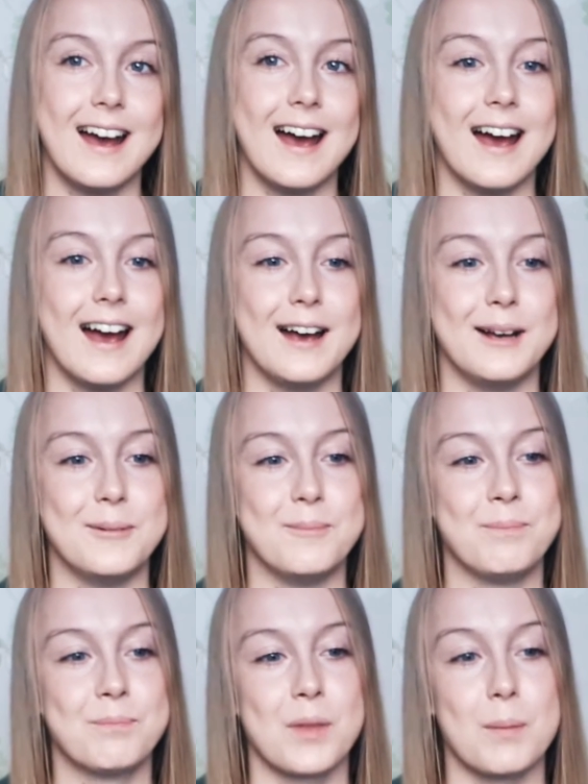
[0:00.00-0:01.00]

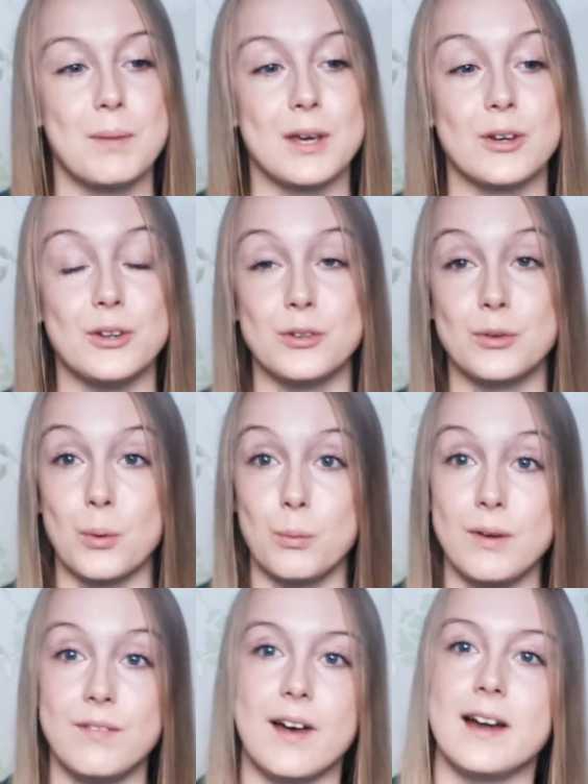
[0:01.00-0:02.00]
um, because
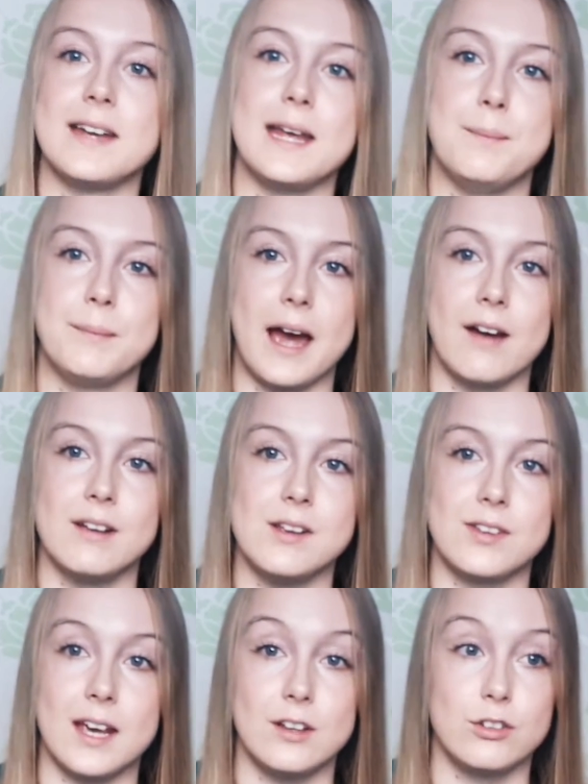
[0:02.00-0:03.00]
with that name
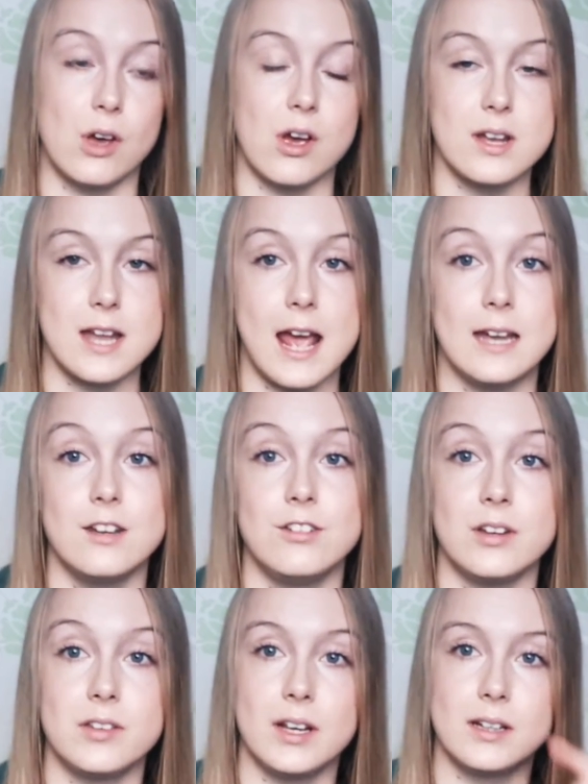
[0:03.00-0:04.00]
carries a certain
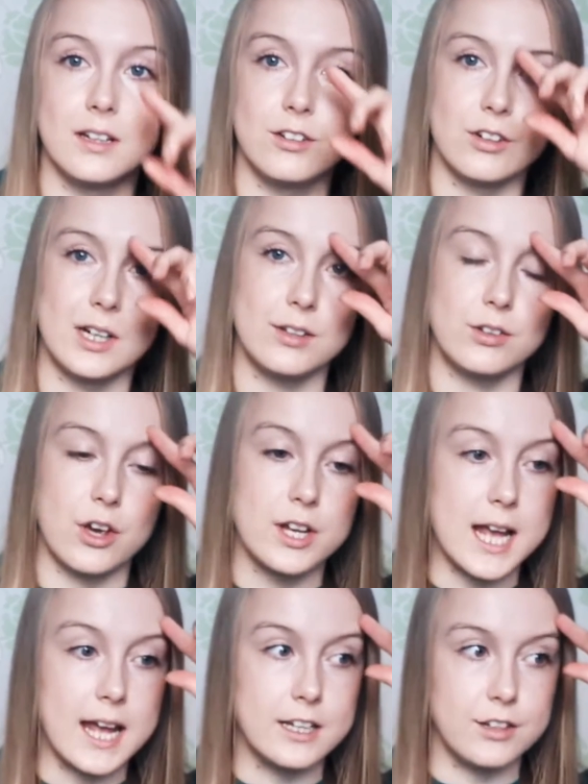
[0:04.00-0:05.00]
energy signature a
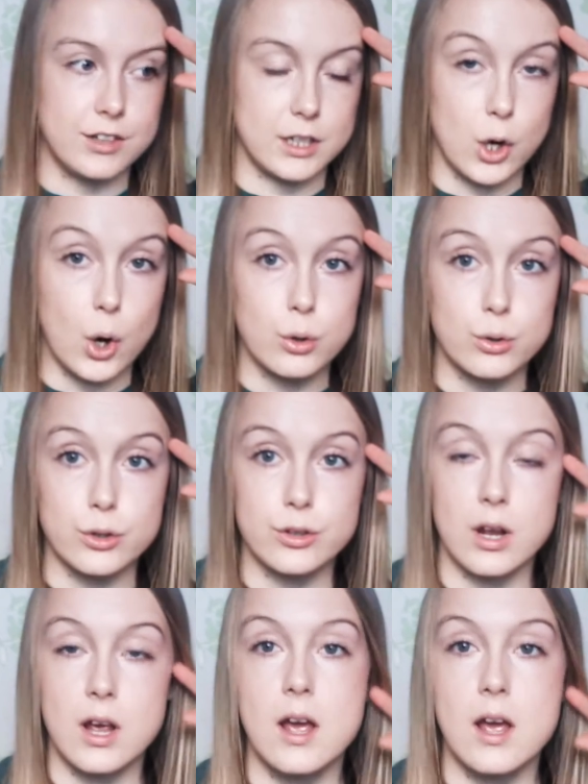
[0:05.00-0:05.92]
certain energy code